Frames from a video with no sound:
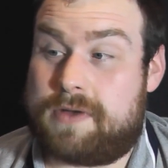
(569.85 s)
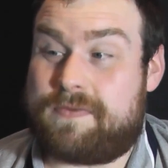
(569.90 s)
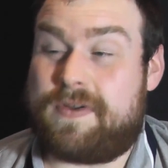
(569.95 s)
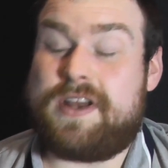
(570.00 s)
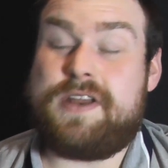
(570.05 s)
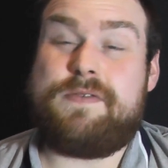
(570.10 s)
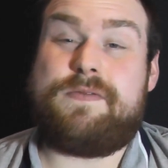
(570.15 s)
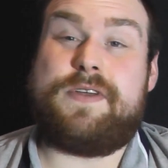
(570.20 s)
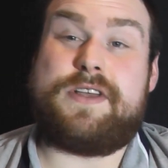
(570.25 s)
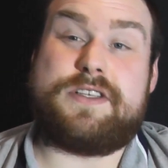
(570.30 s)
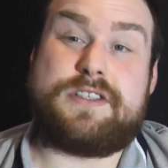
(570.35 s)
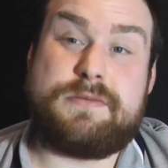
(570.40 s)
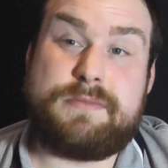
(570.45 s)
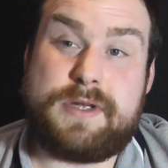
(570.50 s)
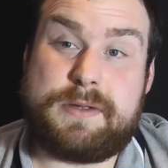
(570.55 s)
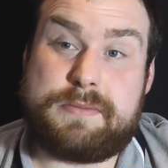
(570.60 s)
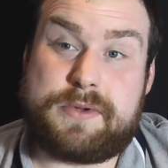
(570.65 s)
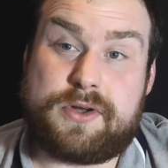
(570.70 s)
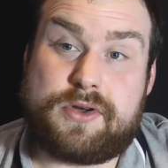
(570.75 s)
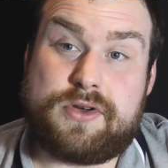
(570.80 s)
If anything, to
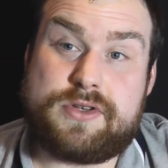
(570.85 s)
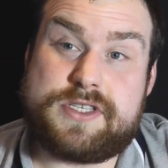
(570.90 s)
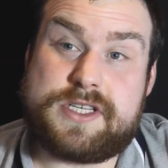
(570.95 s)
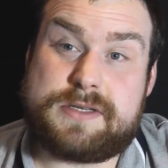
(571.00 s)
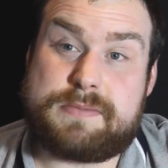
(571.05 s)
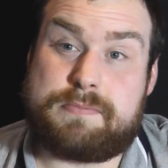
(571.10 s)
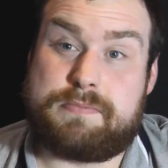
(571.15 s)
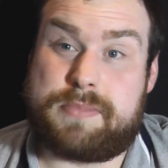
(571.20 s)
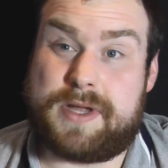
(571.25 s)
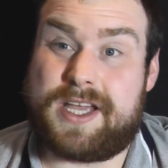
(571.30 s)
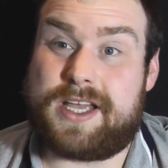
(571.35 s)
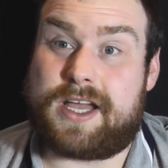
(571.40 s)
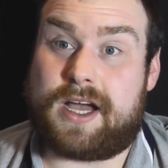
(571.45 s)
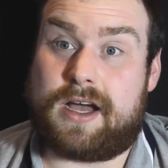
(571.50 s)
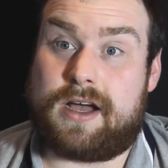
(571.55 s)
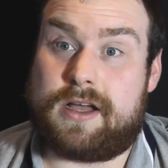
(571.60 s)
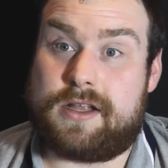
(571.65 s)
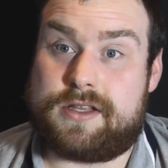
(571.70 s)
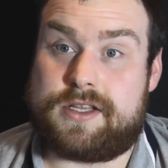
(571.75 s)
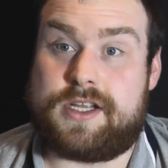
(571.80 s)
me, because it's
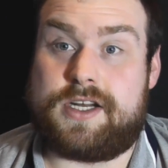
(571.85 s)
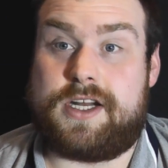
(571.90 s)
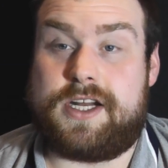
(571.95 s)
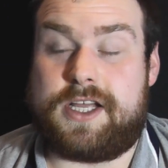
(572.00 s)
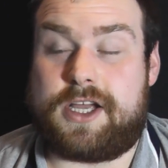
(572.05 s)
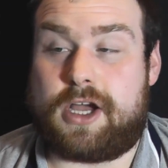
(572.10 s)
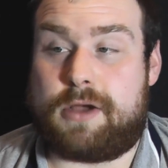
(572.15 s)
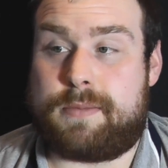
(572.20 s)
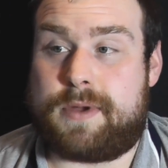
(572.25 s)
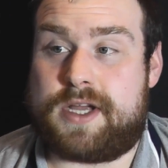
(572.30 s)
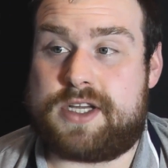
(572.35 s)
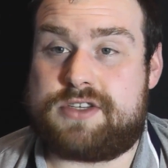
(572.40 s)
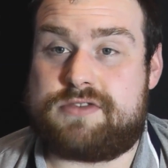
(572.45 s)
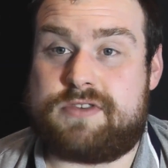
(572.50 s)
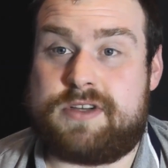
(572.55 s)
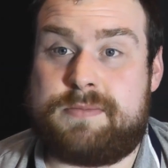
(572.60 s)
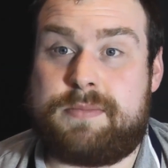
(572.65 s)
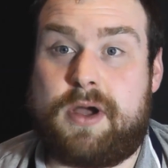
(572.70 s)
bigger than an eGo battery,